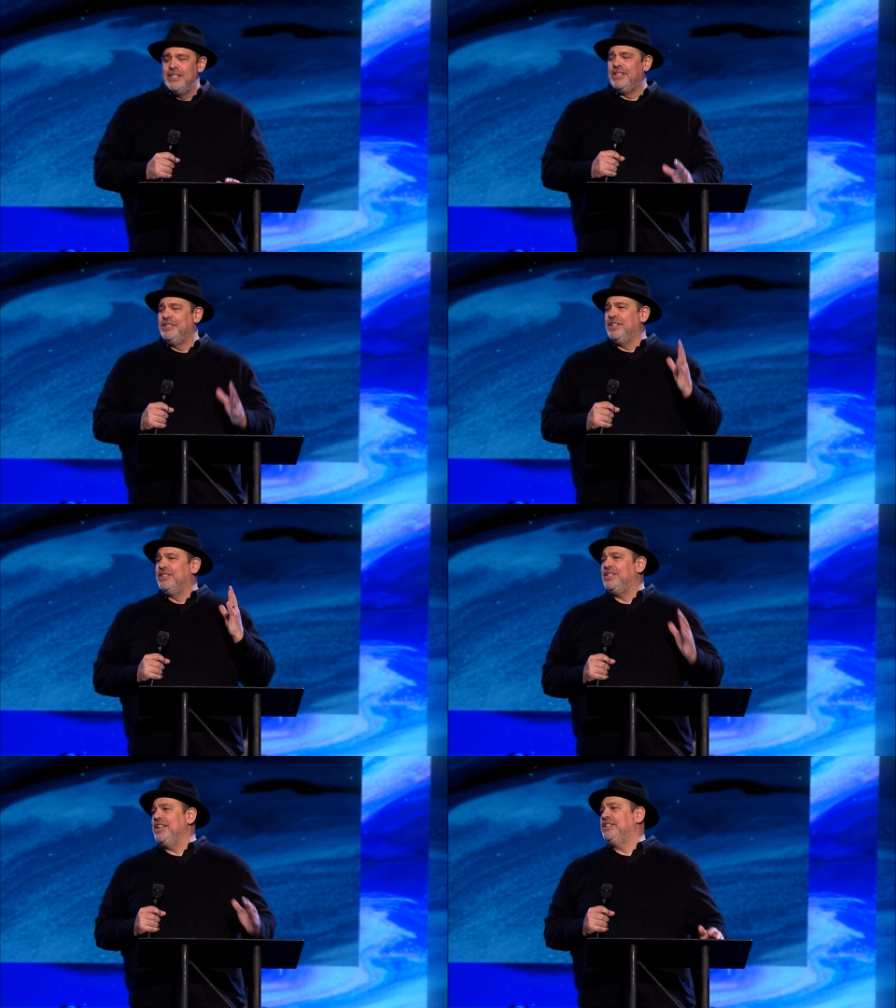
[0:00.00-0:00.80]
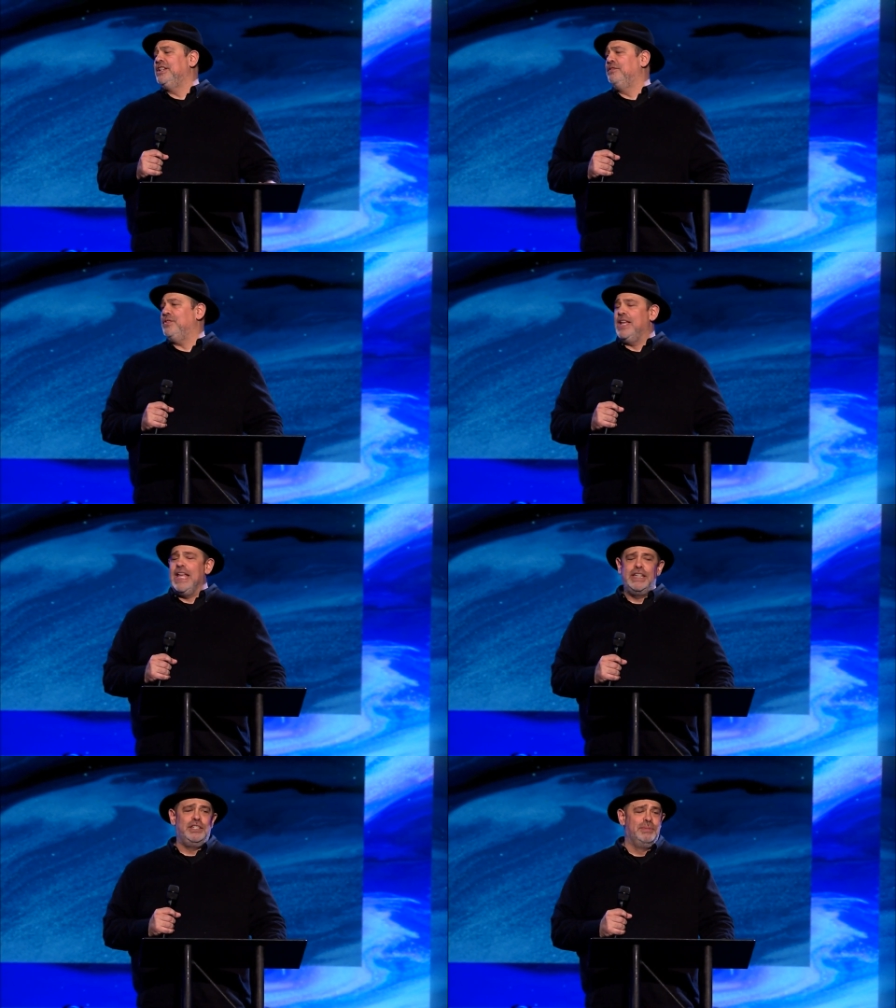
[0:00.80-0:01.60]
This is a season of
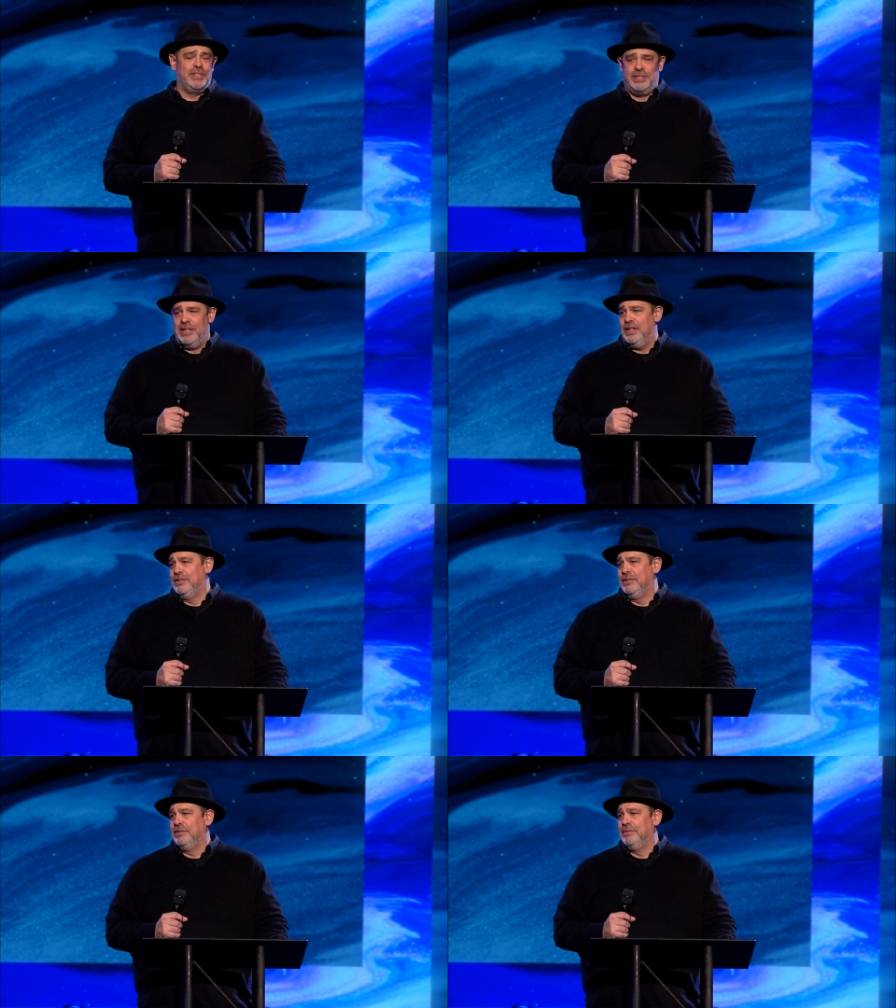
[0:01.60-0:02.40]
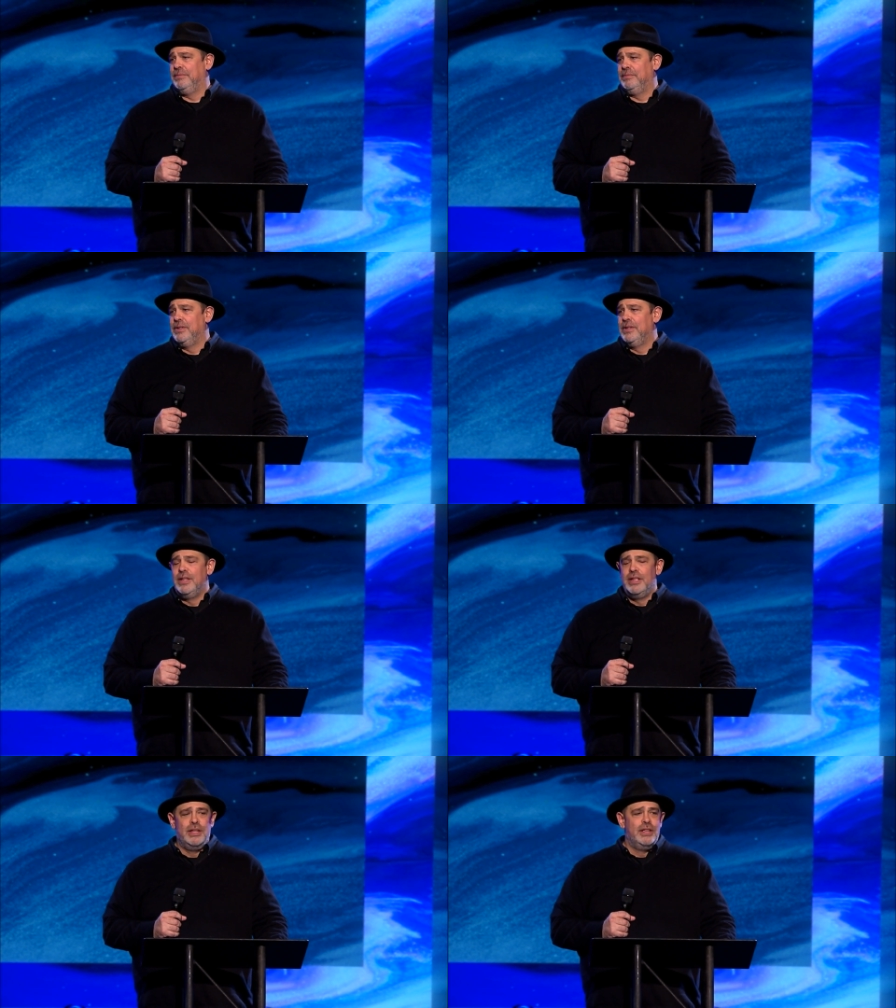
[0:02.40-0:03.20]
intimacy.
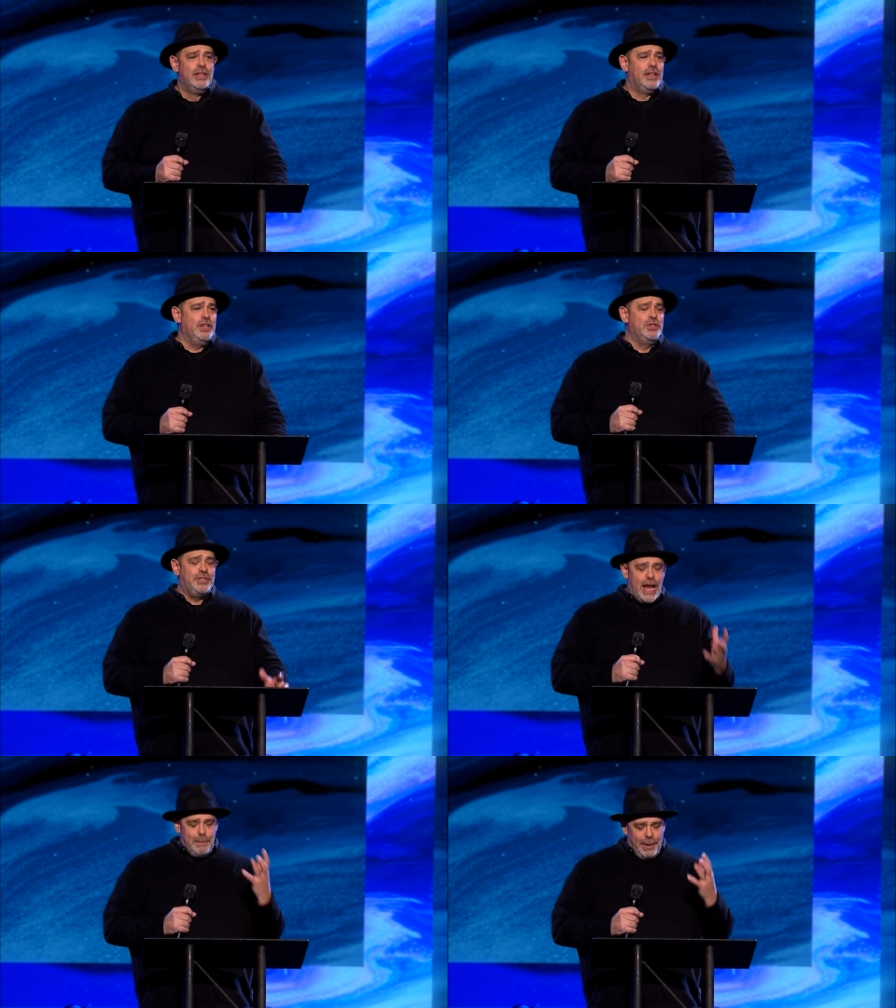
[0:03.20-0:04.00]
Can you say